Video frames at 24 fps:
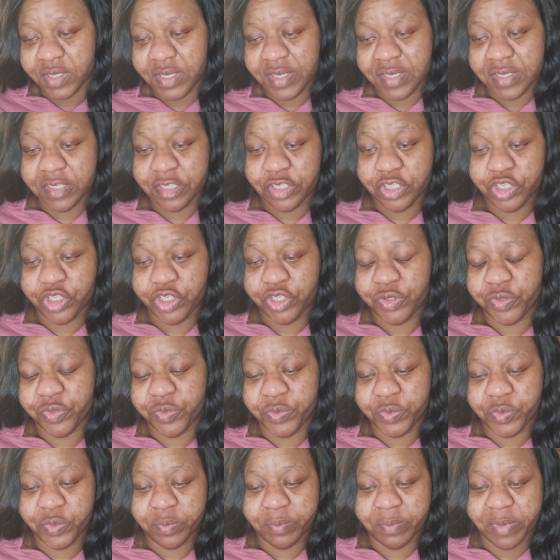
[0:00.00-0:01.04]
is
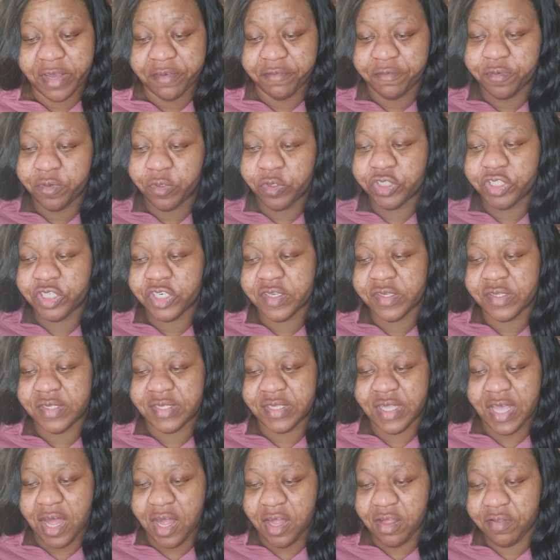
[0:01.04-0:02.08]
to my future
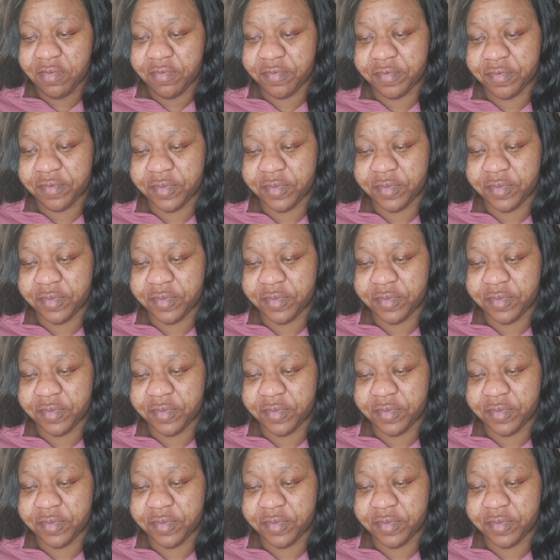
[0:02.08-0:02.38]
self